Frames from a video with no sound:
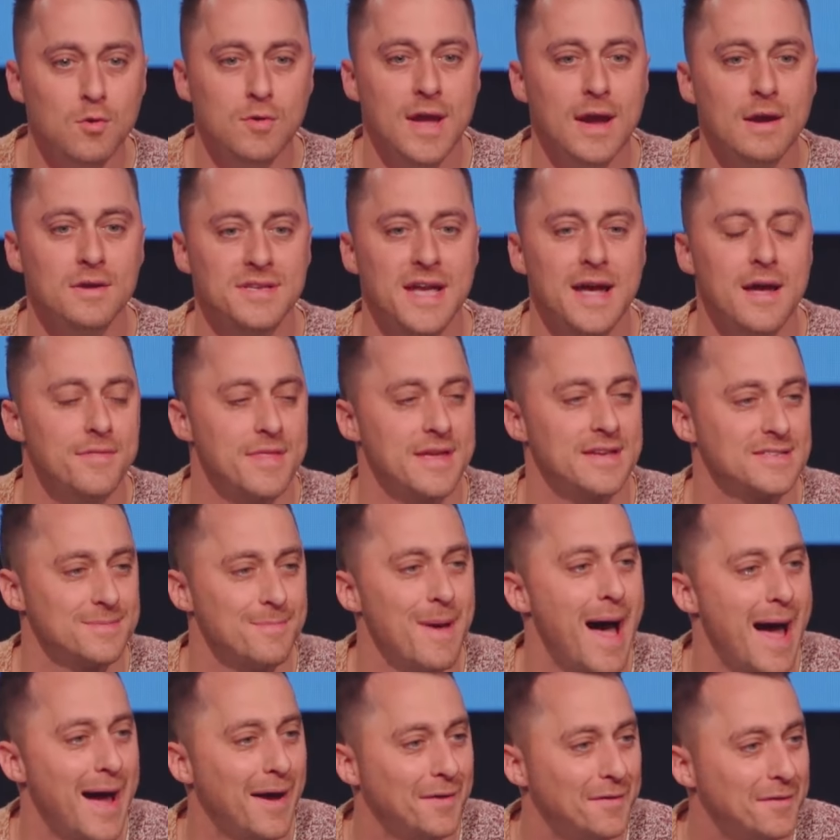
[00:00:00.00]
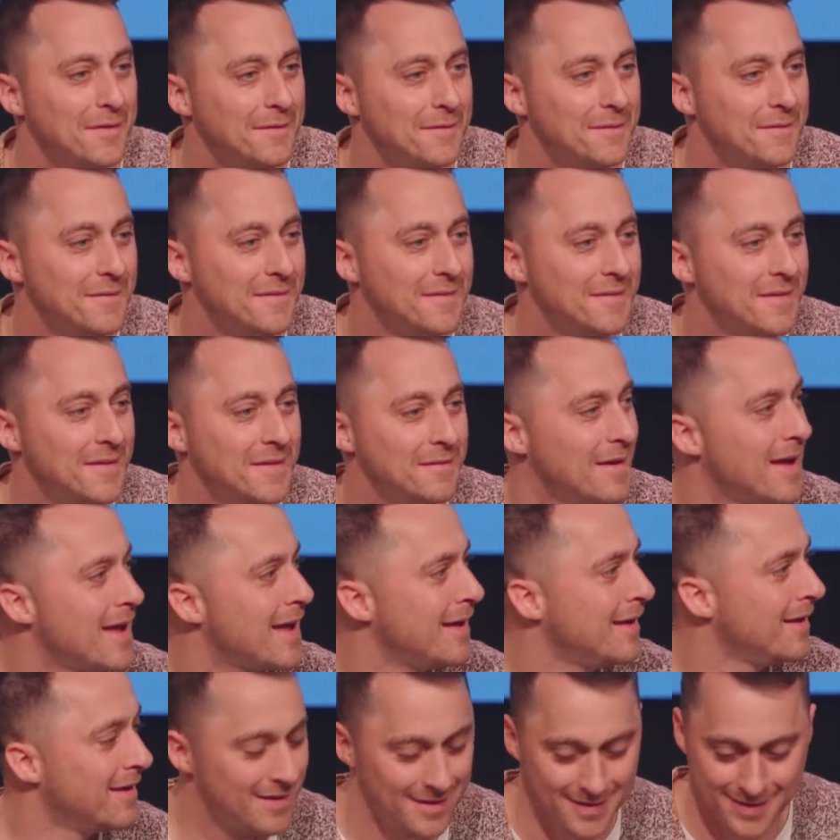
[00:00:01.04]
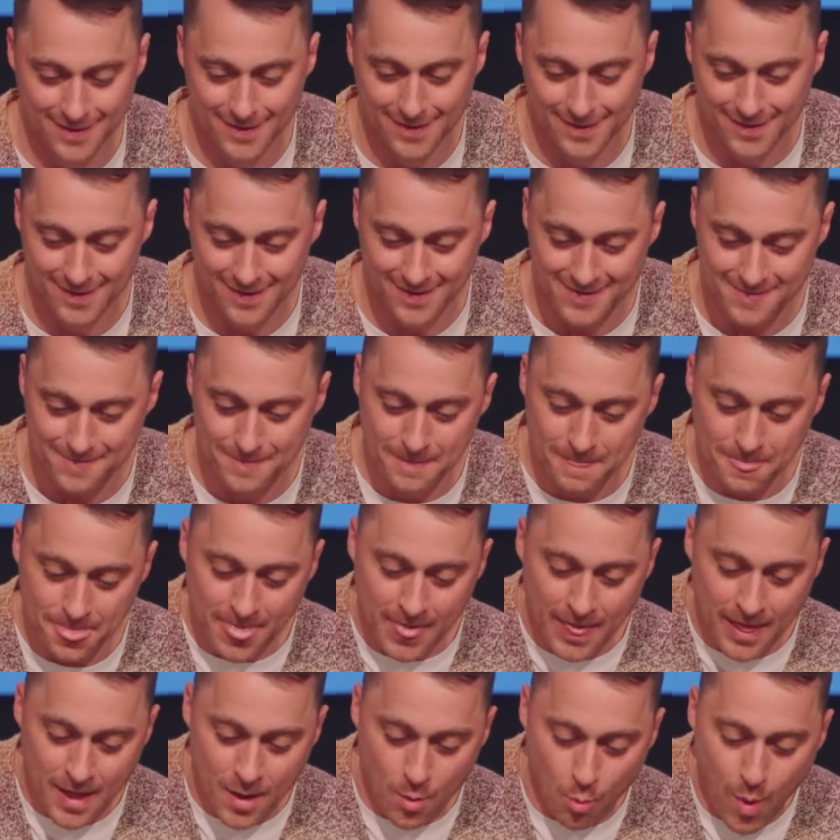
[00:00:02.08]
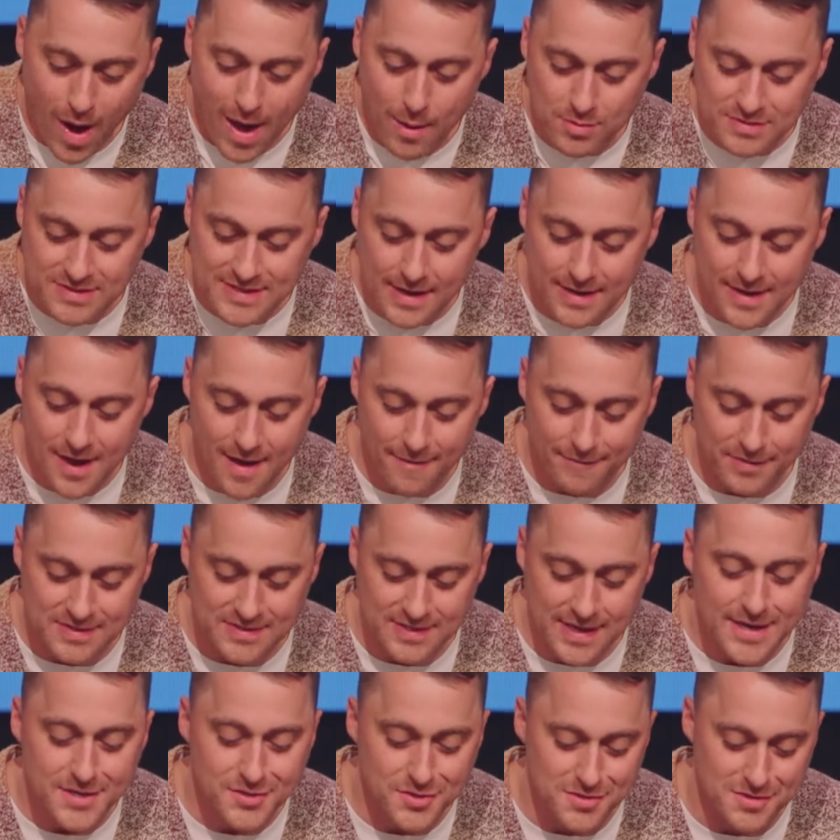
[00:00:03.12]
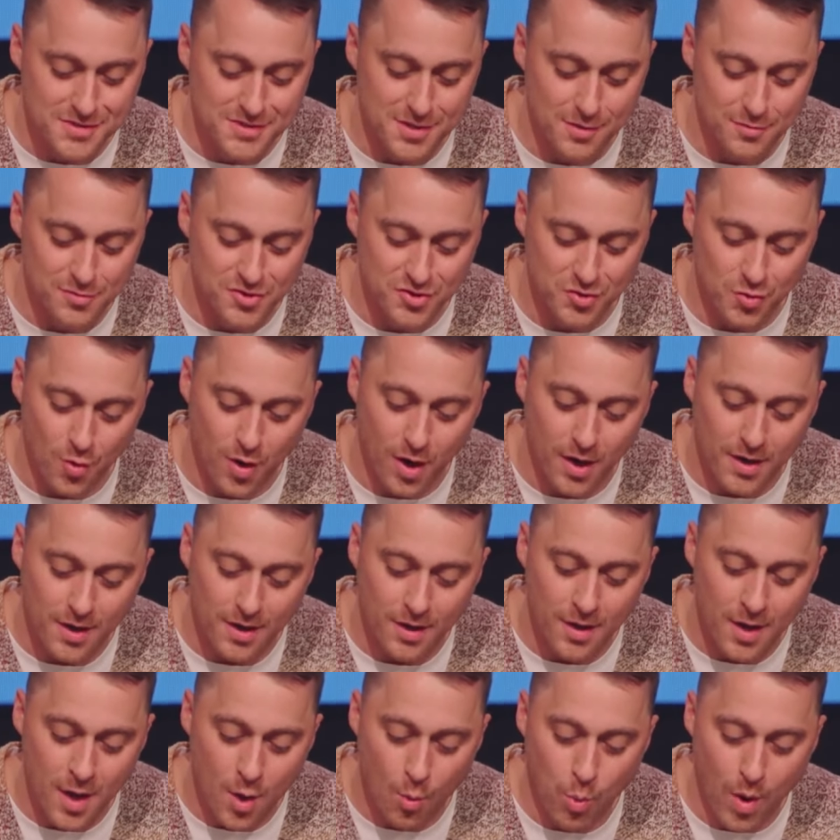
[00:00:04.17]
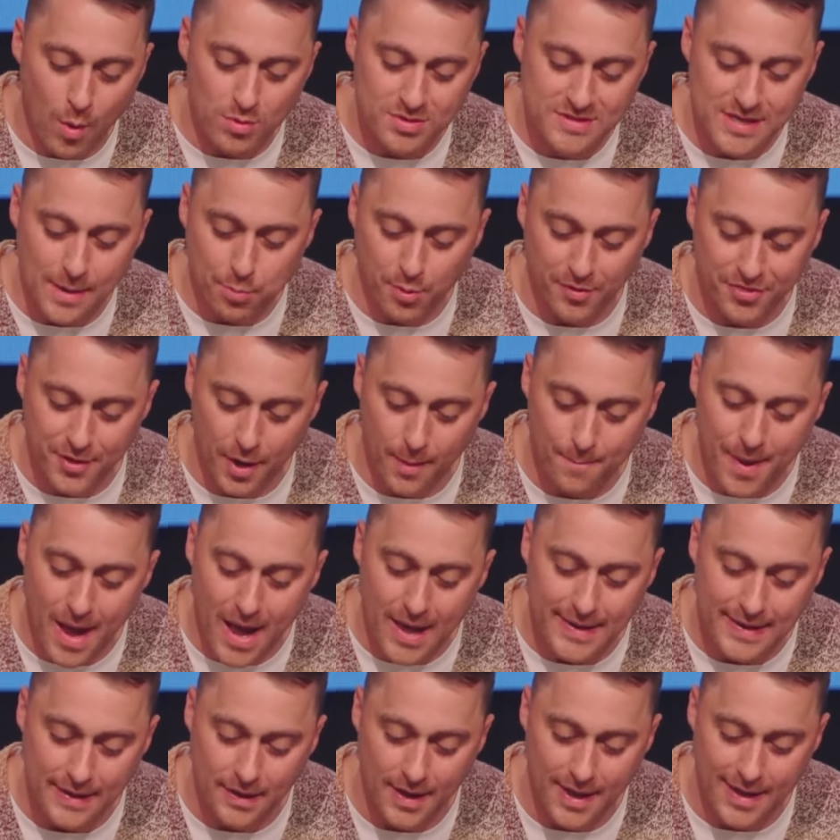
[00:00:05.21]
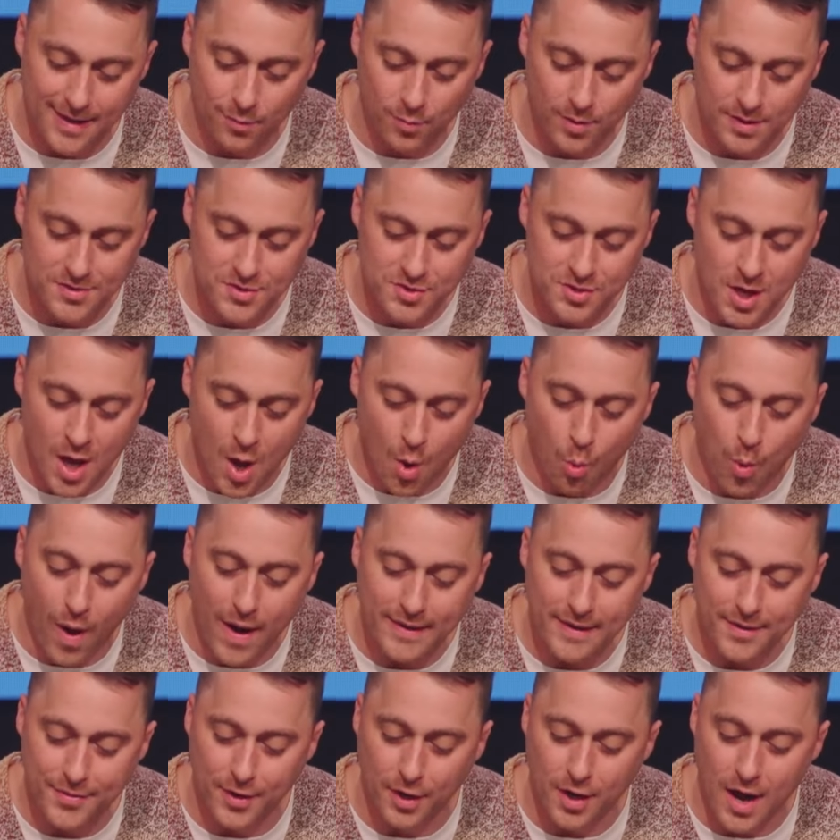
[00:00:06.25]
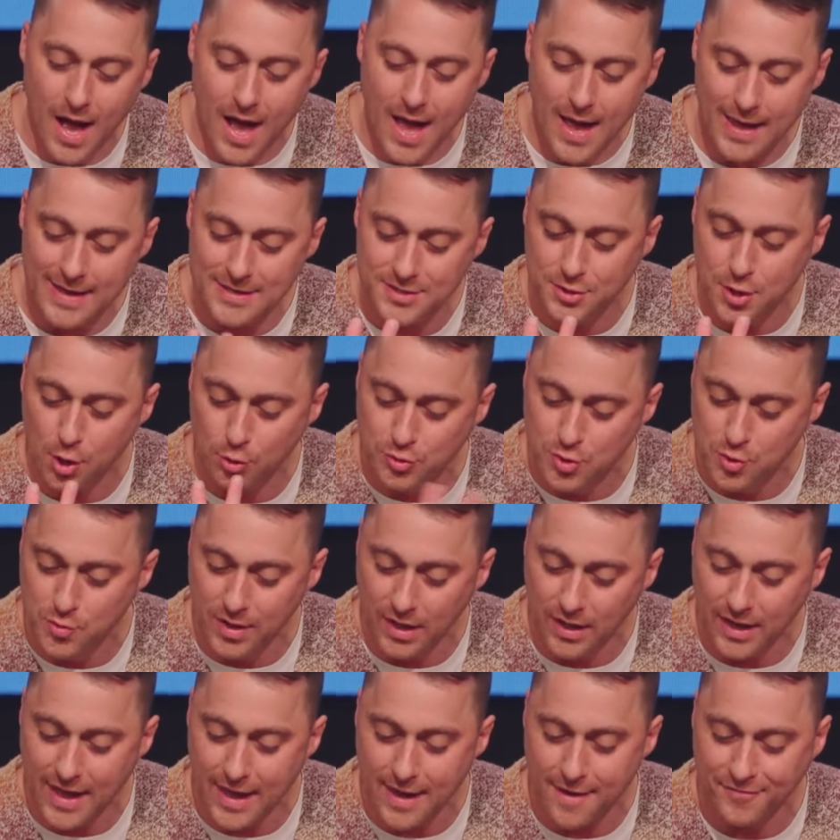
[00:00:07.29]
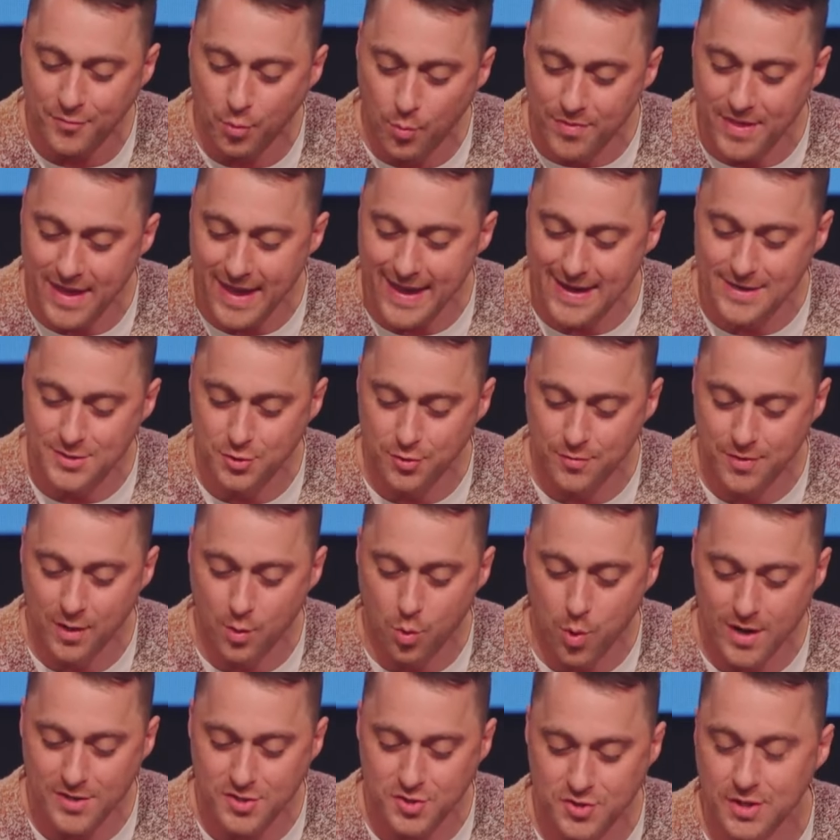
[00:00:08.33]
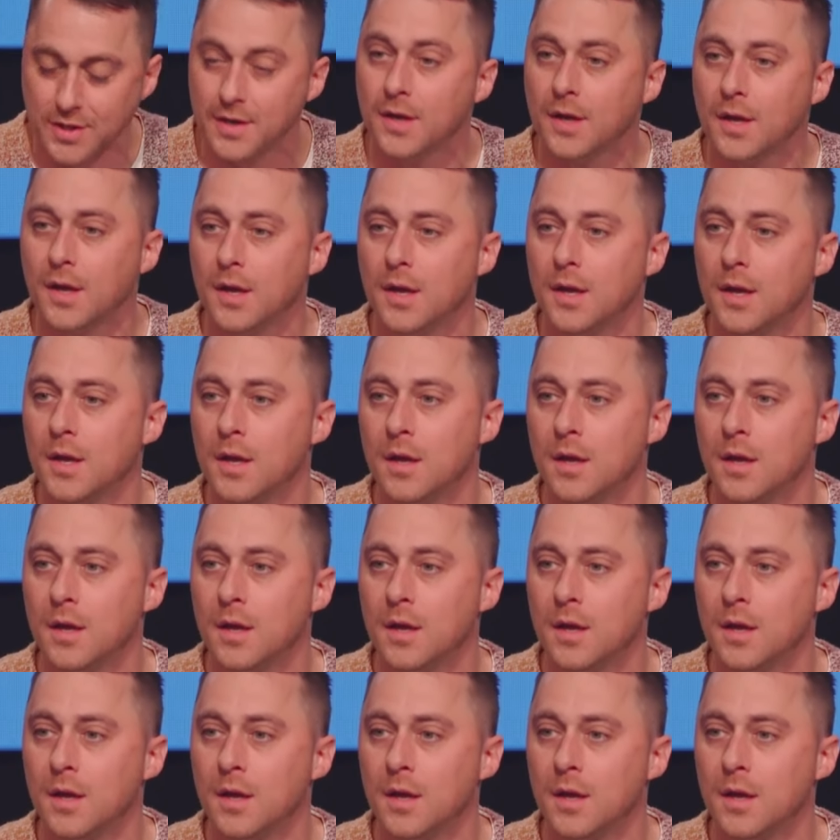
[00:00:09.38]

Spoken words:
Who cares how they smiled? Hey, why was that conversation so short? What was up with their body language? Why did their eyes go to the left when they answered the question?